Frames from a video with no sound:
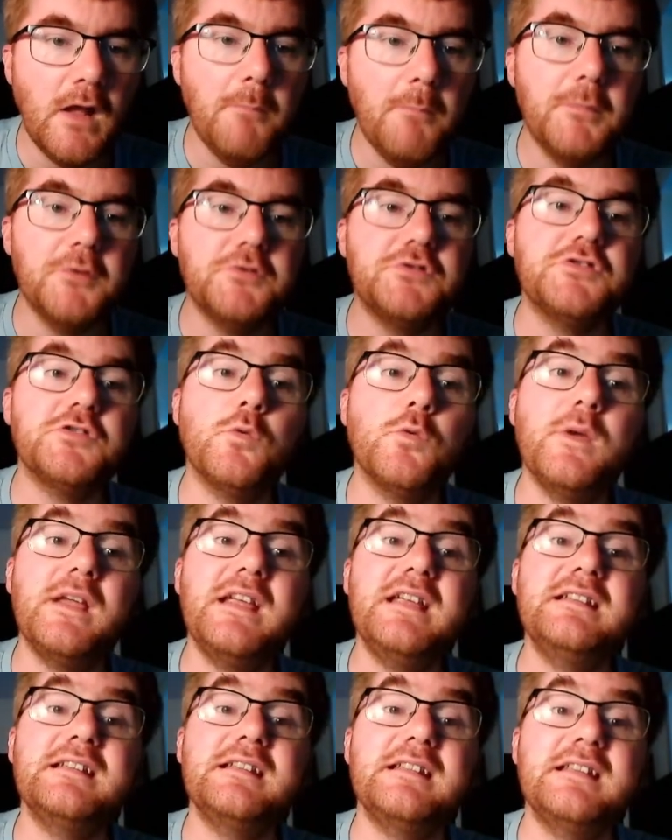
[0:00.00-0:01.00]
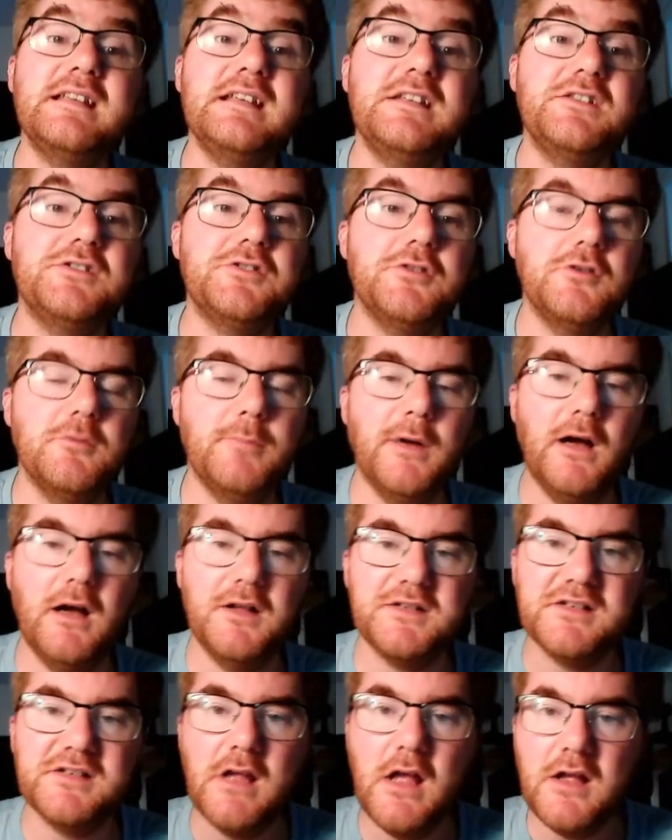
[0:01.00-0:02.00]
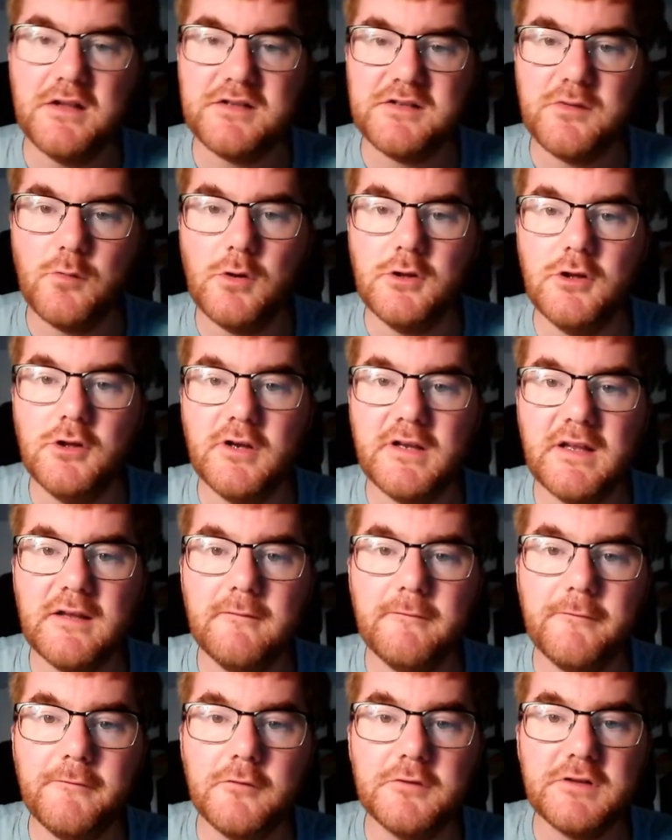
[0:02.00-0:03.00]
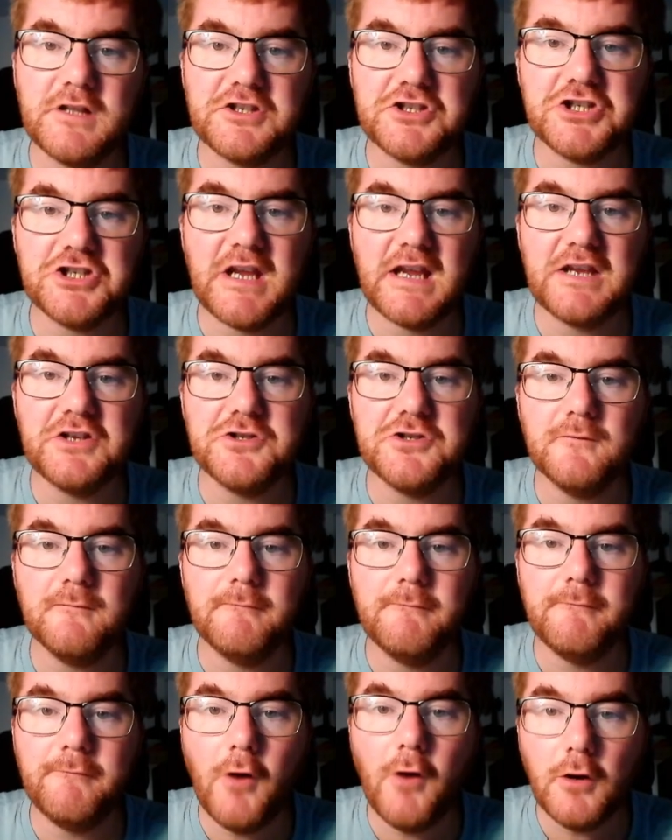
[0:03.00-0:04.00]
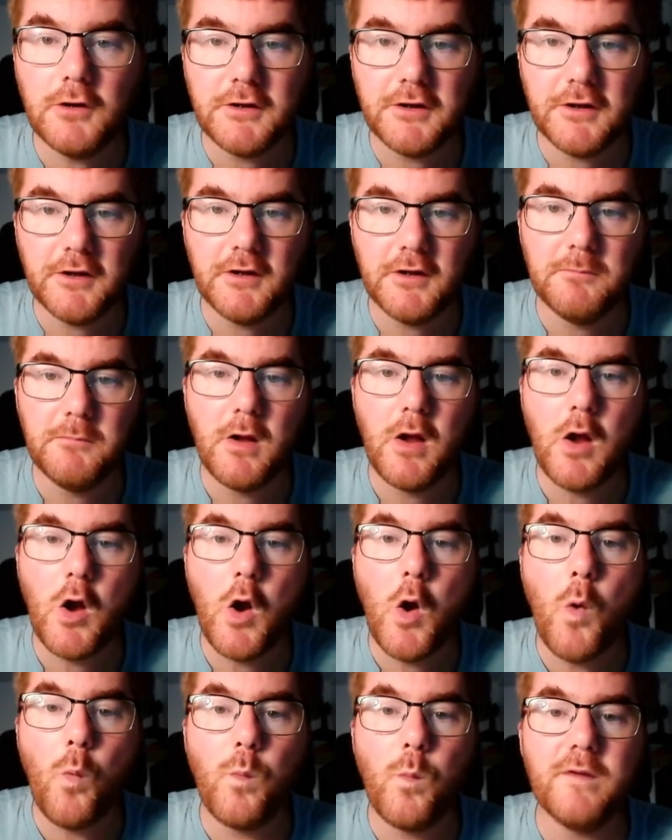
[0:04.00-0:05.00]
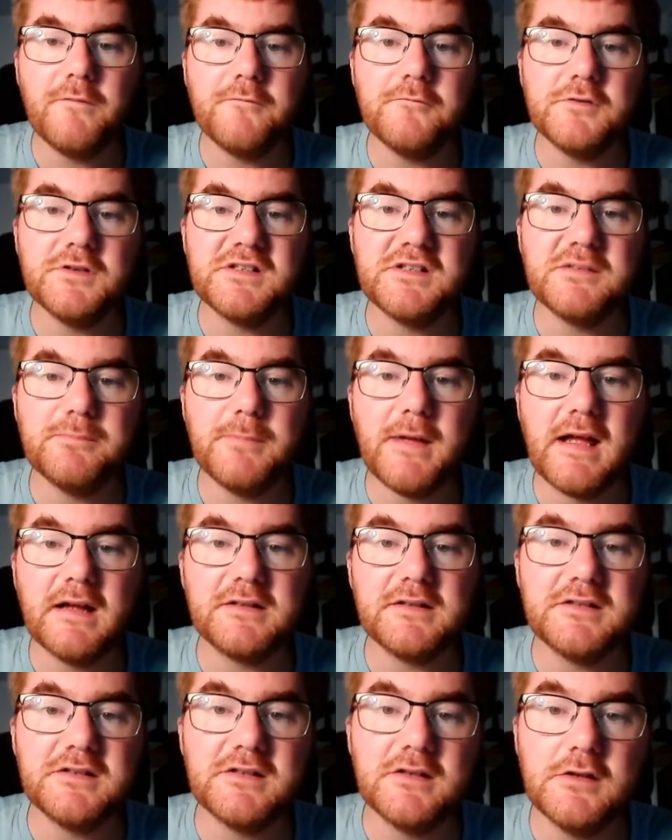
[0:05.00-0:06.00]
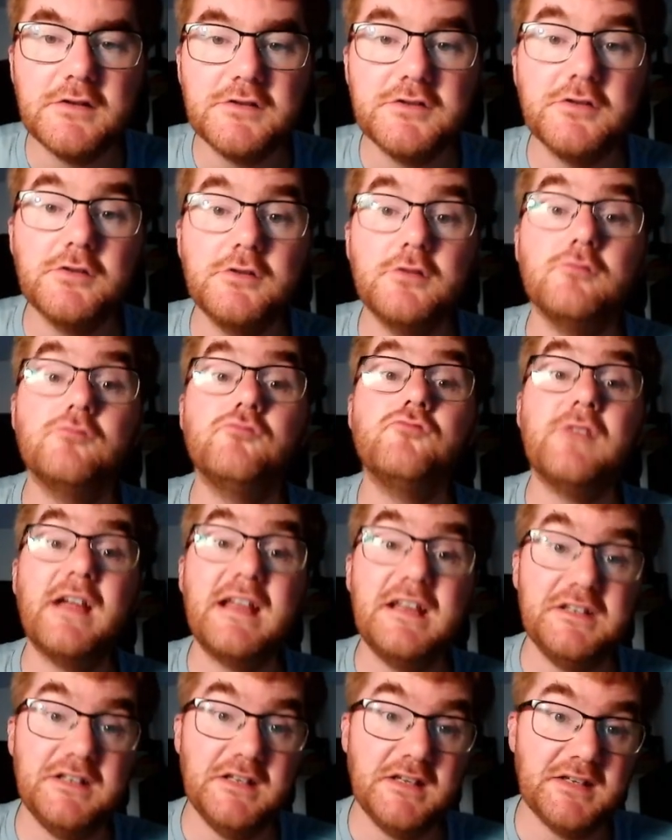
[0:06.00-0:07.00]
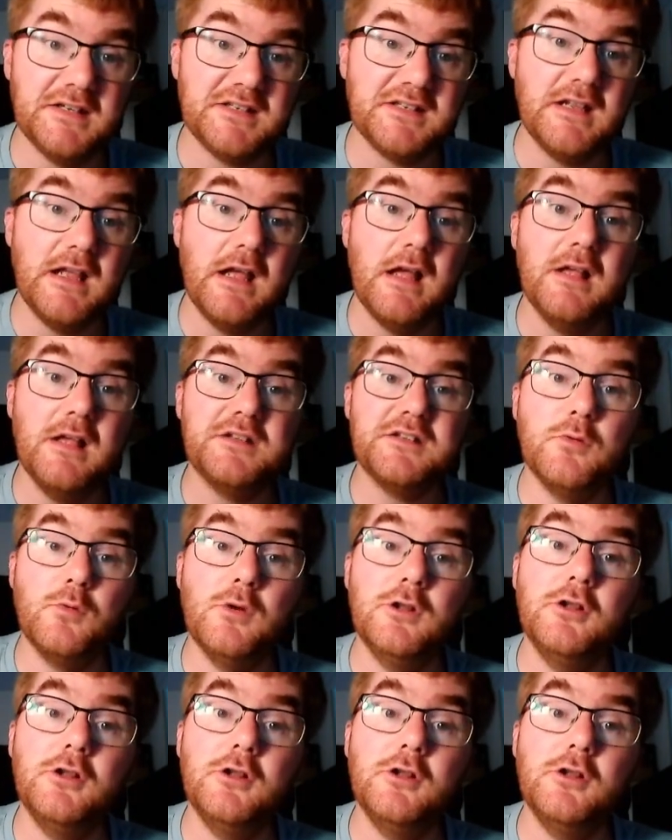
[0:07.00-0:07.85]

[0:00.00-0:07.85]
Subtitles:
between these two parts. So we're looking for the change of volume with respect to the radius. So we're